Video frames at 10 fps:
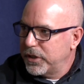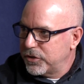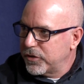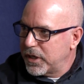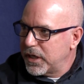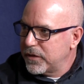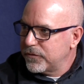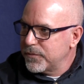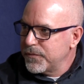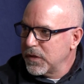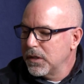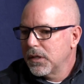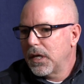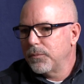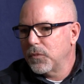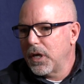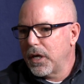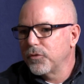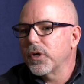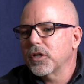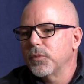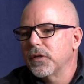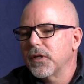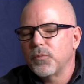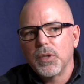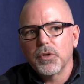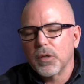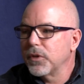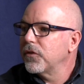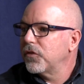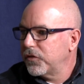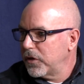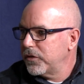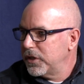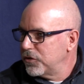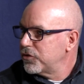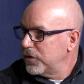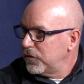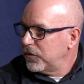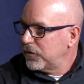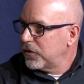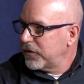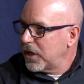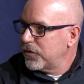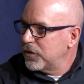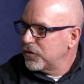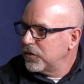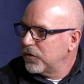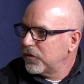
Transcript: Drive. I'd recommend that people come in the southern entrance, the south entrance,